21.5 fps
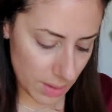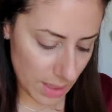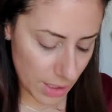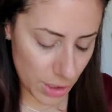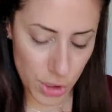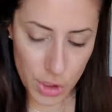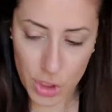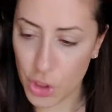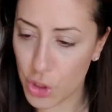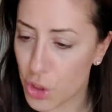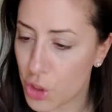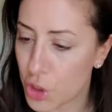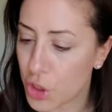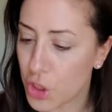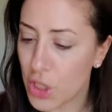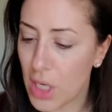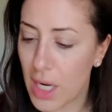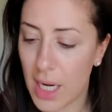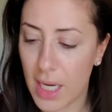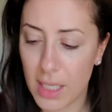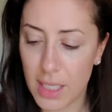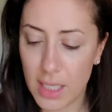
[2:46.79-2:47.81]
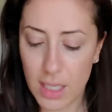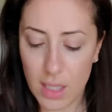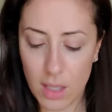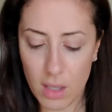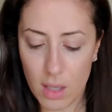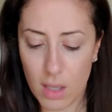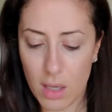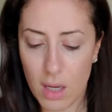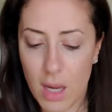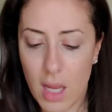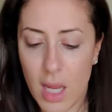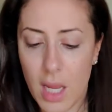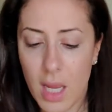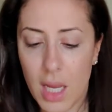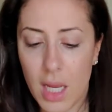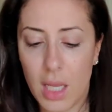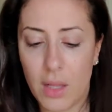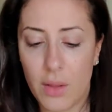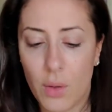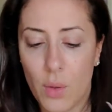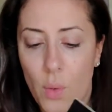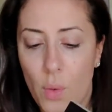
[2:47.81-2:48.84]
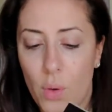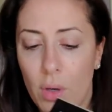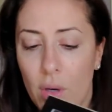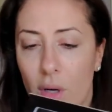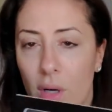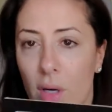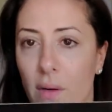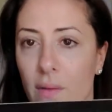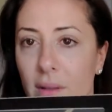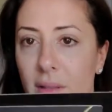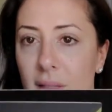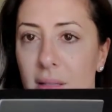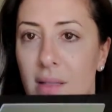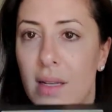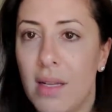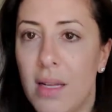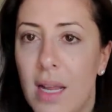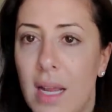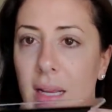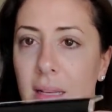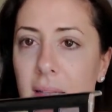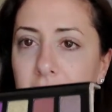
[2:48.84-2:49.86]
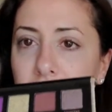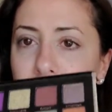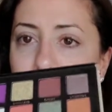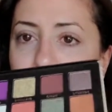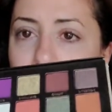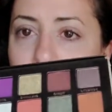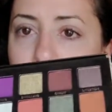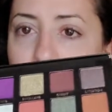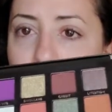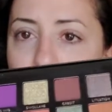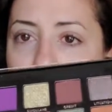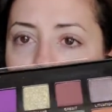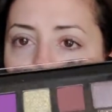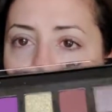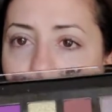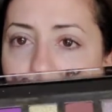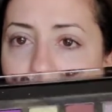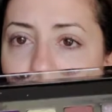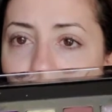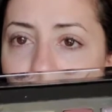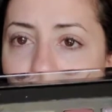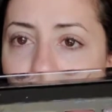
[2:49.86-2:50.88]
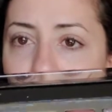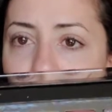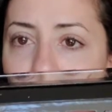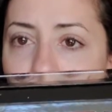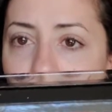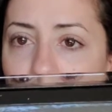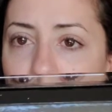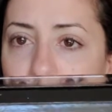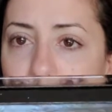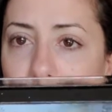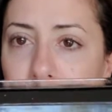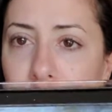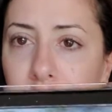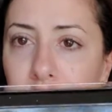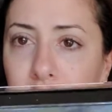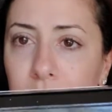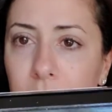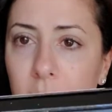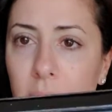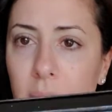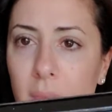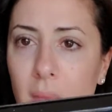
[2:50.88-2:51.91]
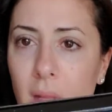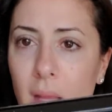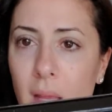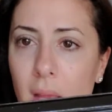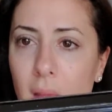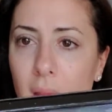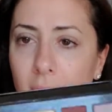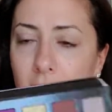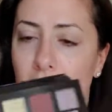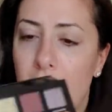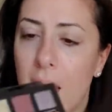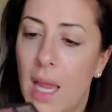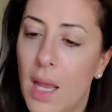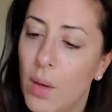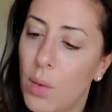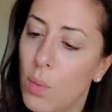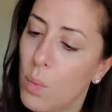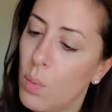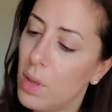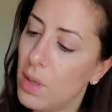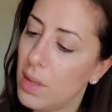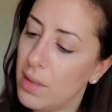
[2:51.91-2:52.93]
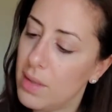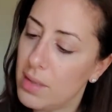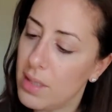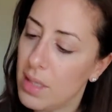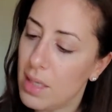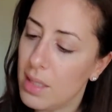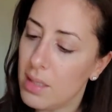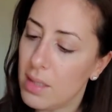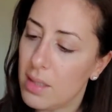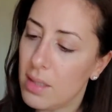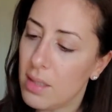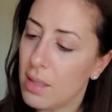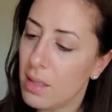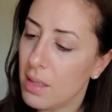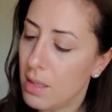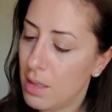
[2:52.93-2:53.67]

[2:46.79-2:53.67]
That ginger shade here in the corner. This is a nice transition here. And where is it?